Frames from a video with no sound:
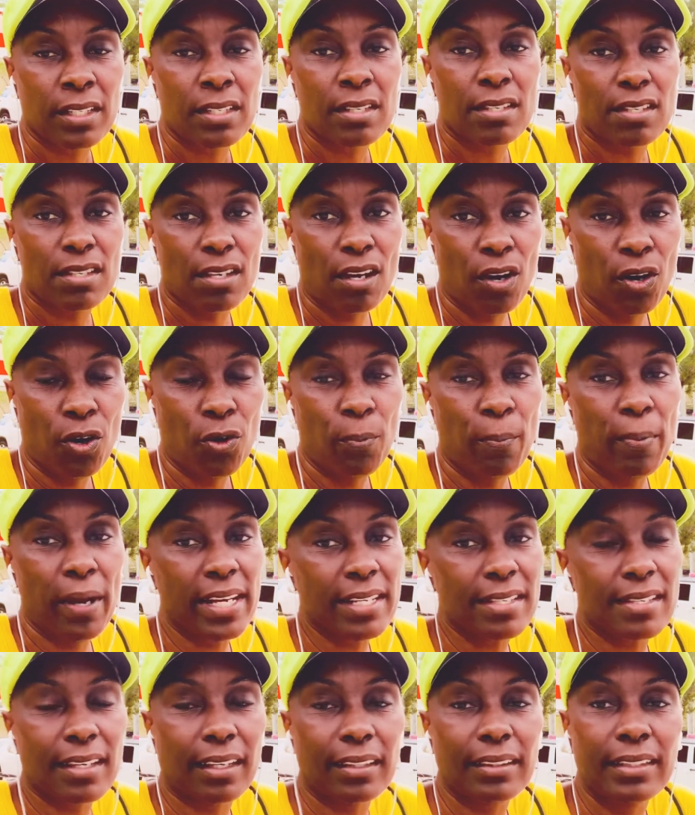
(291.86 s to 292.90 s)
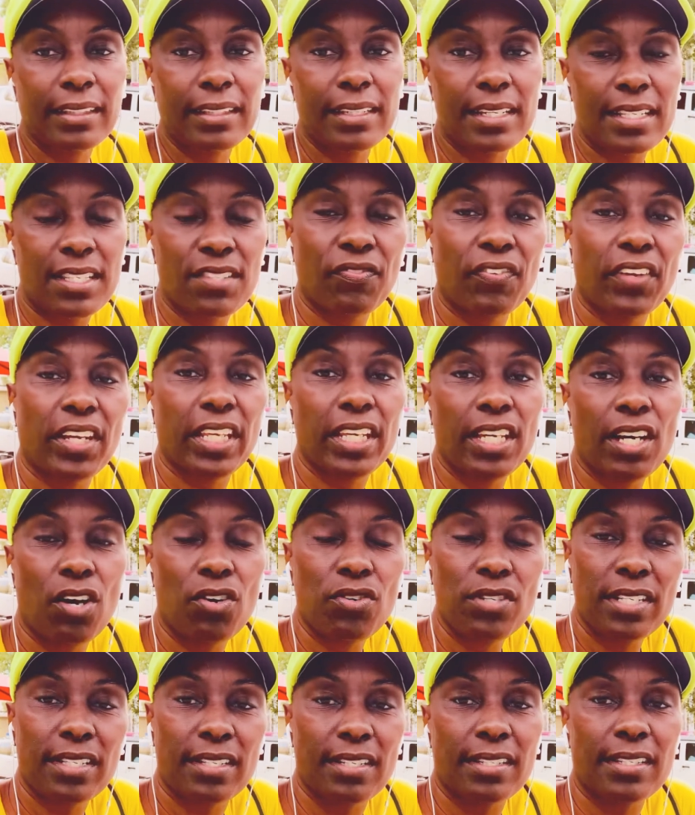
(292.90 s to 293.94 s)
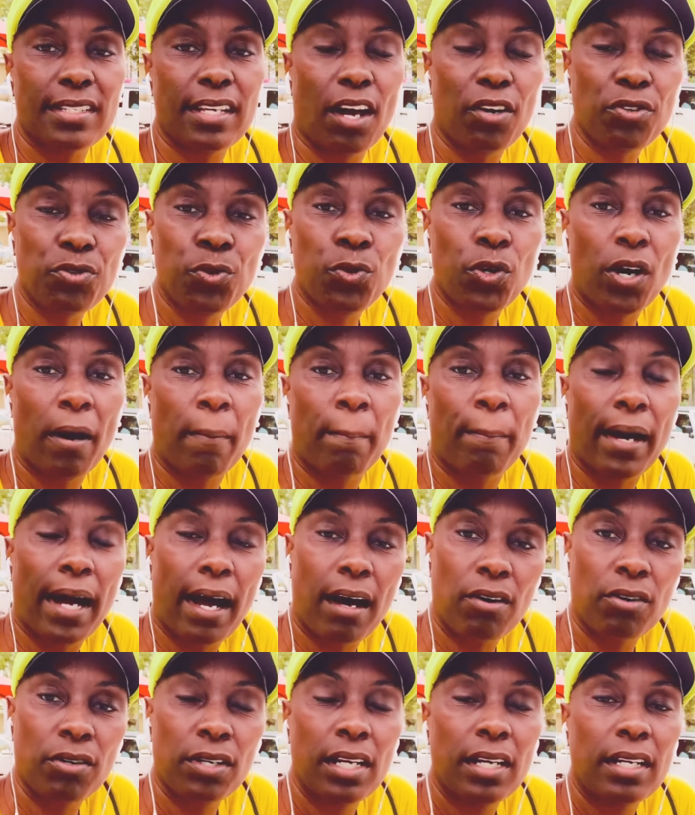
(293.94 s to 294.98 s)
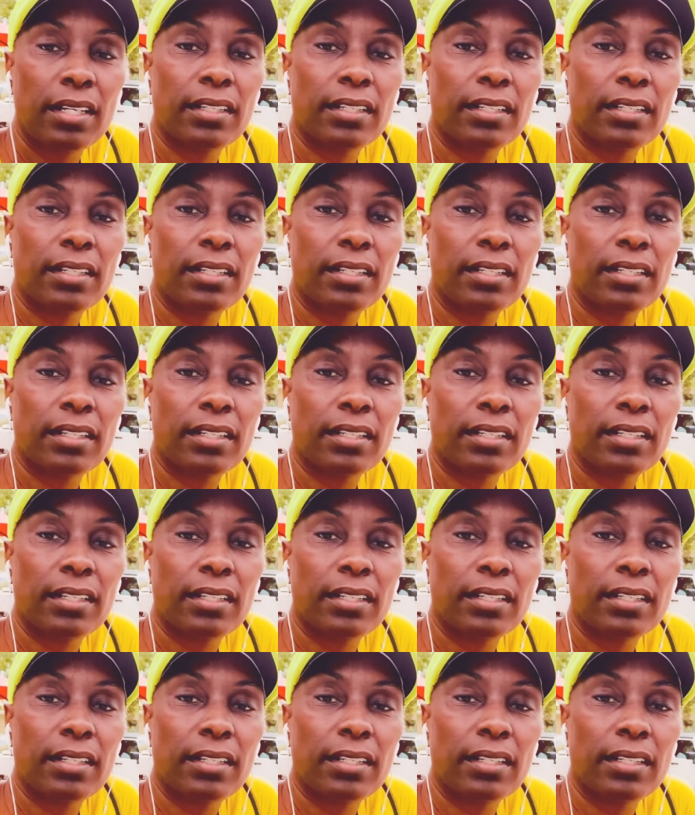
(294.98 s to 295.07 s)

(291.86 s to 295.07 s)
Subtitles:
So basically this video is to tell you about